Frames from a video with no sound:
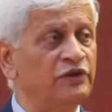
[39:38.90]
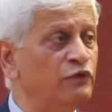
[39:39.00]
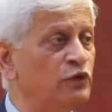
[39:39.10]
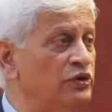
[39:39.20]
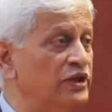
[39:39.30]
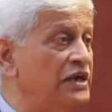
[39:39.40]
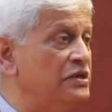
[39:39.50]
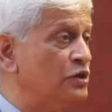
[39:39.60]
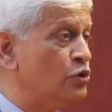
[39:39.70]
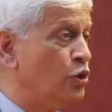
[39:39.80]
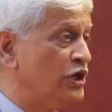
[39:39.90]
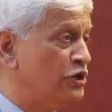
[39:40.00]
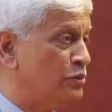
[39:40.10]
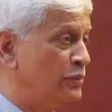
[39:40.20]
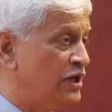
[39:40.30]
So therefore, that,
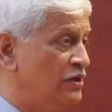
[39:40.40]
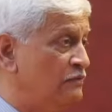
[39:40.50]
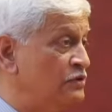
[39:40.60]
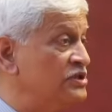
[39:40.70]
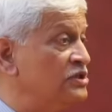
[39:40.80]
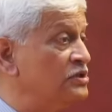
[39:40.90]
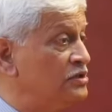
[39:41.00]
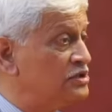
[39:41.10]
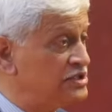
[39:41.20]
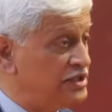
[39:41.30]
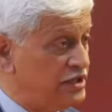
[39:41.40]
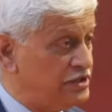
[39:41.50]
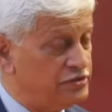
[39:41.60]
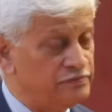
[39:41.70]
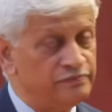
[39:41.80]
according to me, was the third
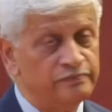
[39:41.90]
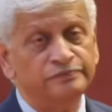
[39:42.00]
stage.